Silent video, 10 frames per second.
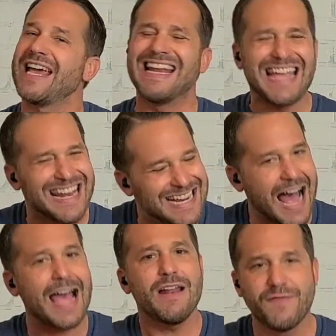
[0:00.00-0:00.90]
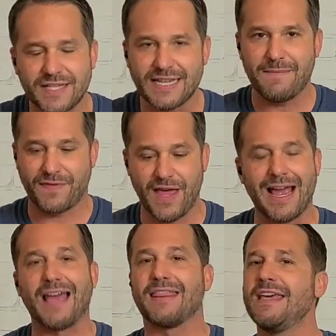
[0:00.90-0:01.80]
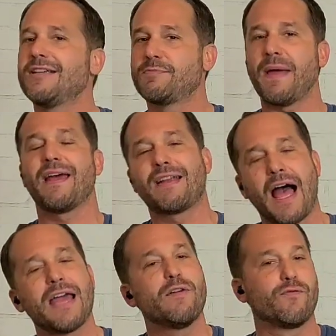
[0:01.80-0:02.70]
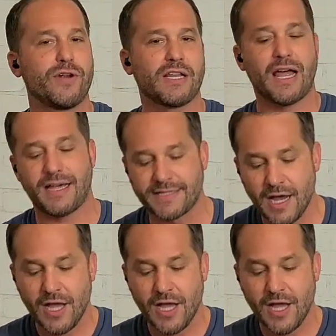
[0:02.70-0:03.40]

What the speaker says: And again, kind of the same thing. I think Spann kind of realized,